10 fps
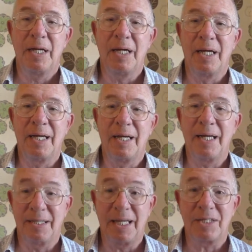
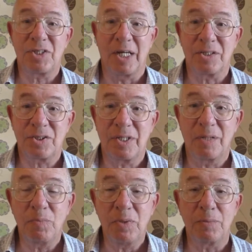And that's us.
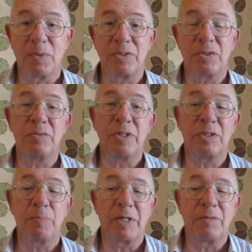And we're the ones who need
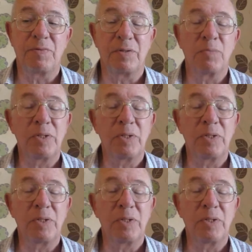to benefit.